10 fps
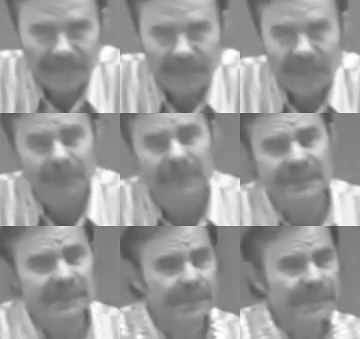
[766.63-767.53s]
Remember, the
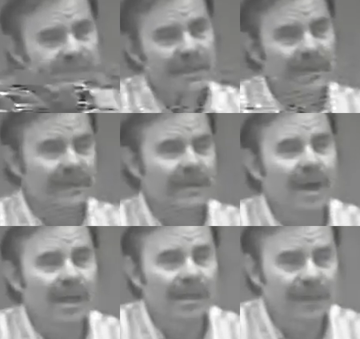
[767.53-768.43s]
situation on the,
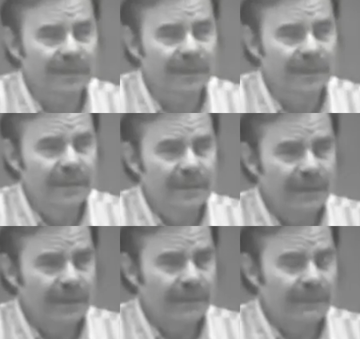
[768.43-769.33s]
on, the,
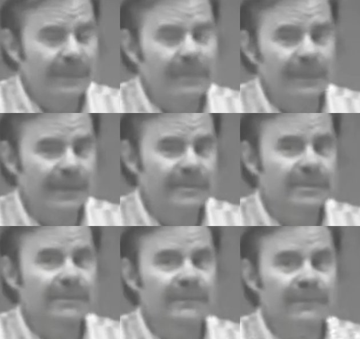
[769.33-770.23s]
on the membrane is
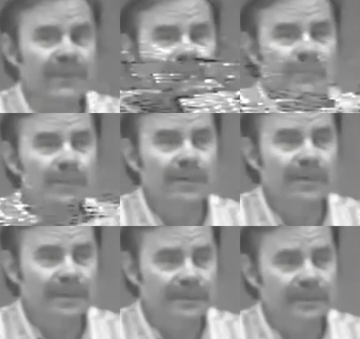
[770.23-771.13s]
going to be far more
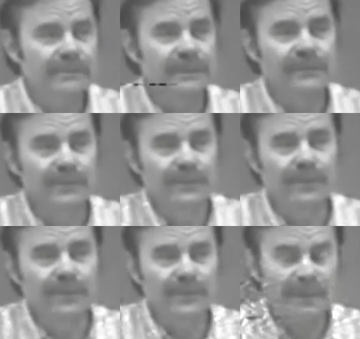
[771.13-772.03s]
conducive to
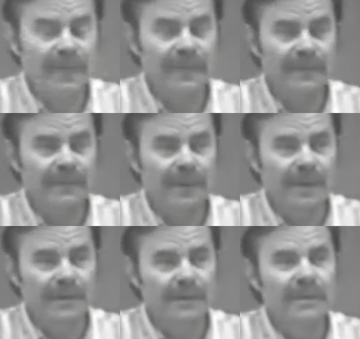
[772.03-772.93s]
growth than that in the
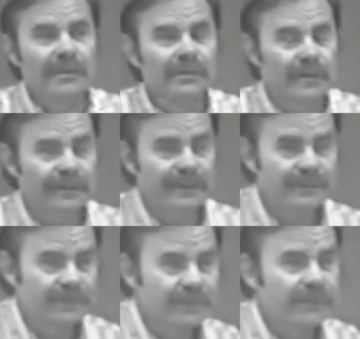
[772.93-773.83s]
bottle. You don't have
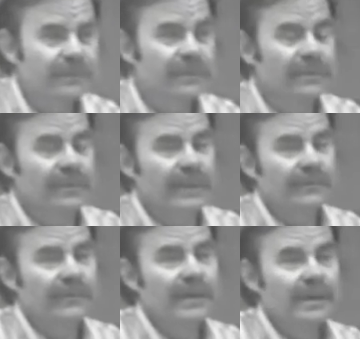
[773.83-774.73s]
SO2, you don't
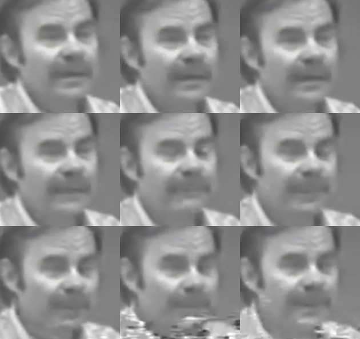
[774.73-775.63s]
have uh,
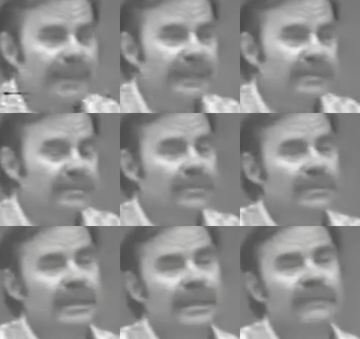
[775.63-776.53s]
low pH, you
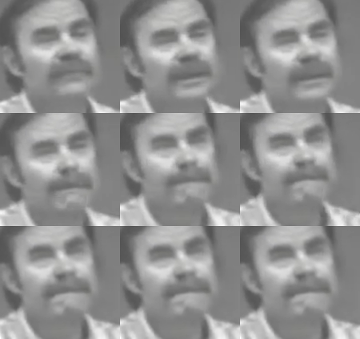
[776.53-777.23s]
don't have um,